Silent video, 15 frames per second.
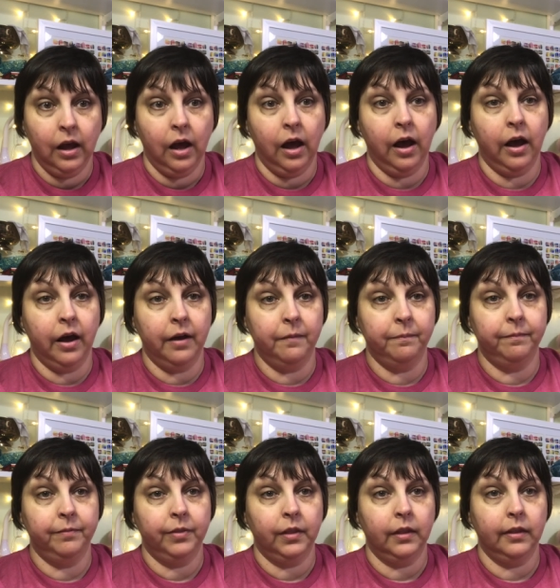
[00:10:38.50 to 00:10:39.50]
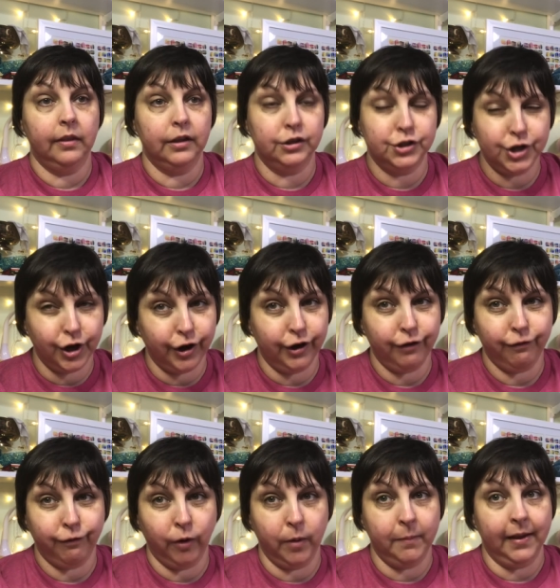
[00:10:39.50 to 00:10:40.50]
um, the chart
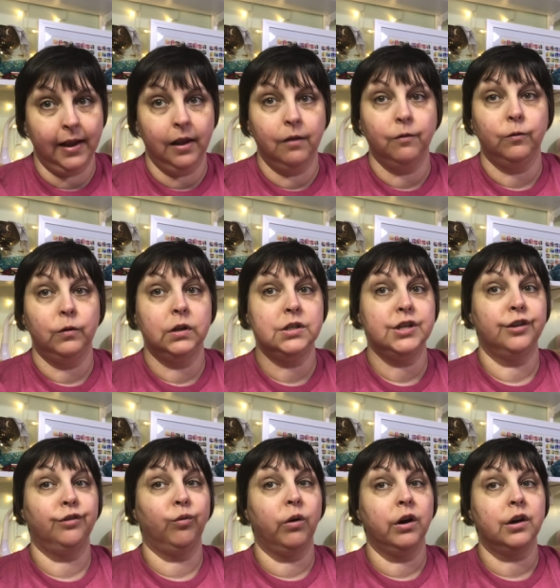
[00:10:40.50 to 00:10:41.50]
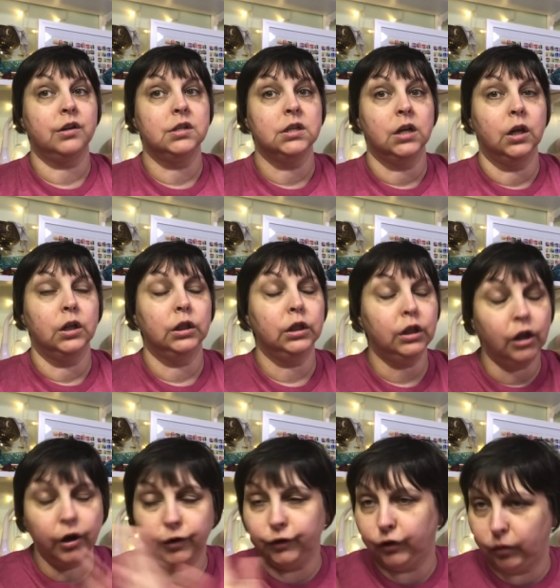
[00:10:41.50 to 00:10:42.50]
for me, which has worked
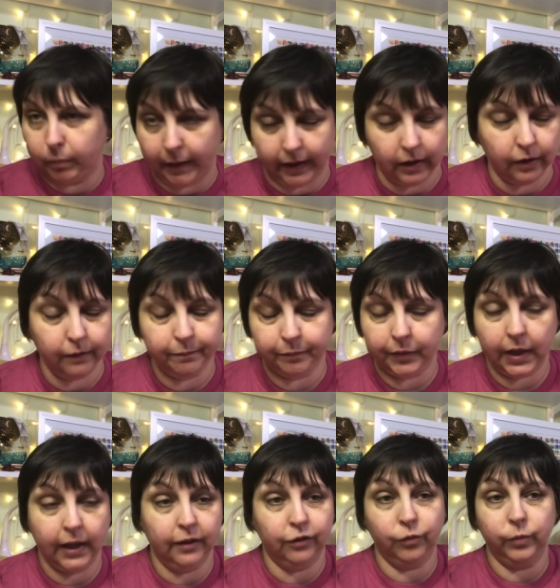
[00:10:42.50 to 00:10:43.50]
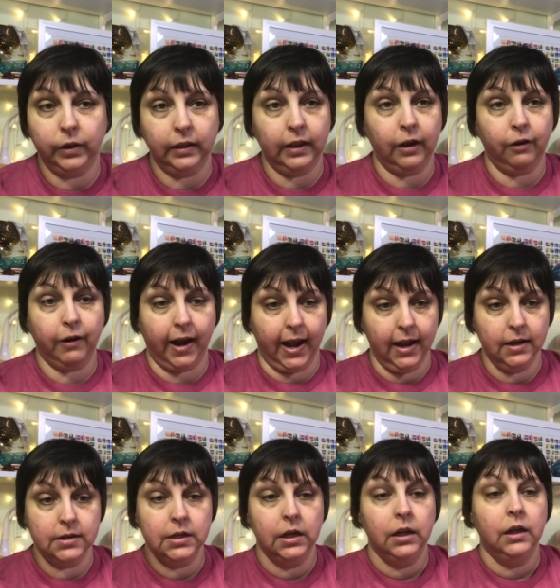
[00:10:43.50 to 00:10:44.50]
loads better. It's really great.
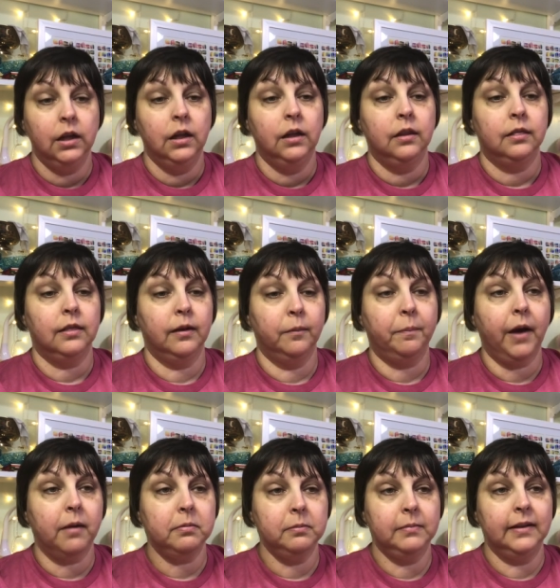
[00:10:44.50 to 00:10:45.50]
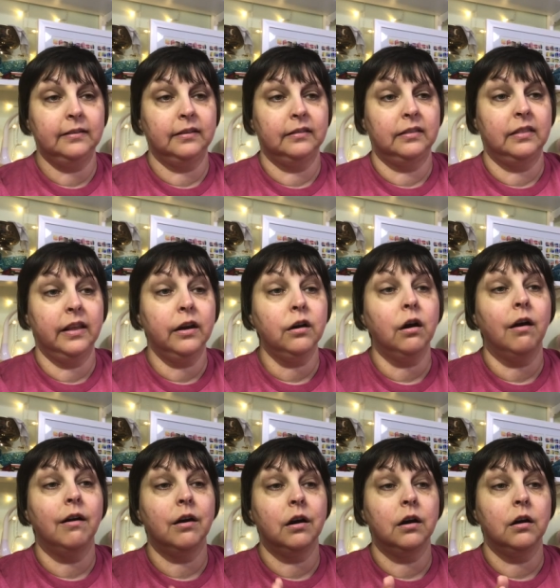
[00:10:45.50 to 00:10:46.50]
The problem is that there
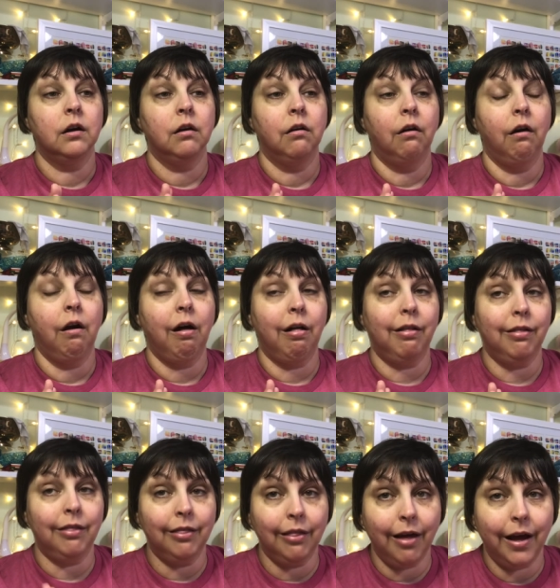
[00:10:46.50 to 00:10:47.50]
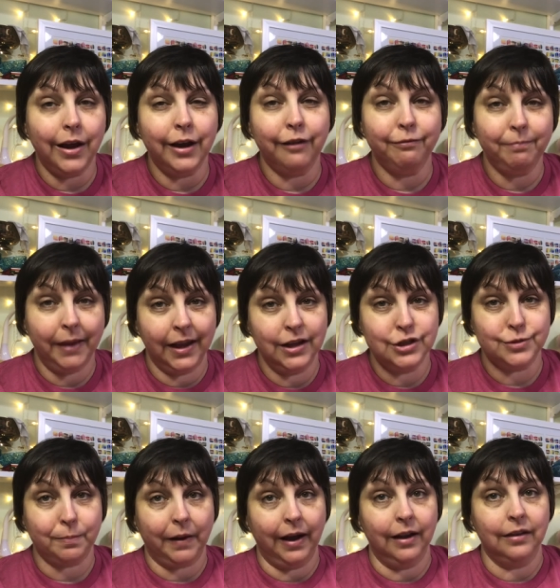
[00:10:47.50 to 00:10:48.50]
are a lot of page
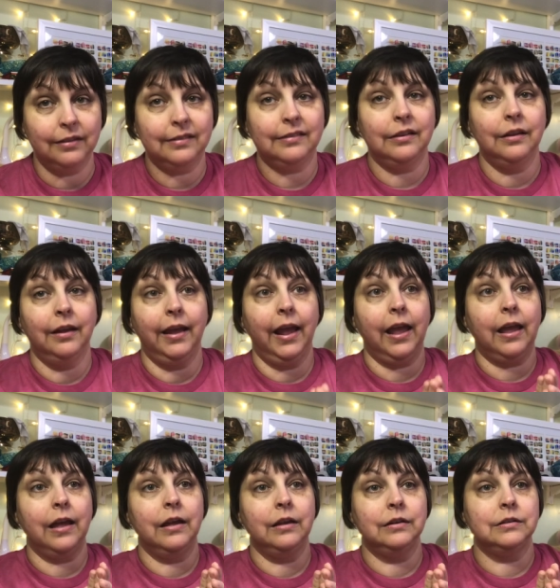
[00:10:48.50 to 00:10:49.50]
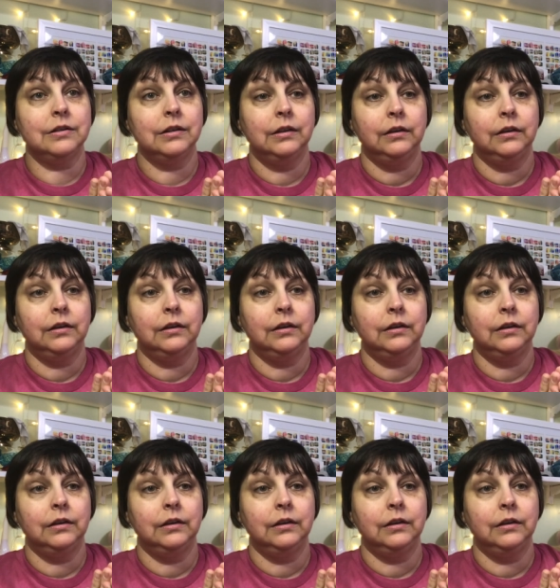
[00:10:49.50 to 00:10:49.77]
breaks and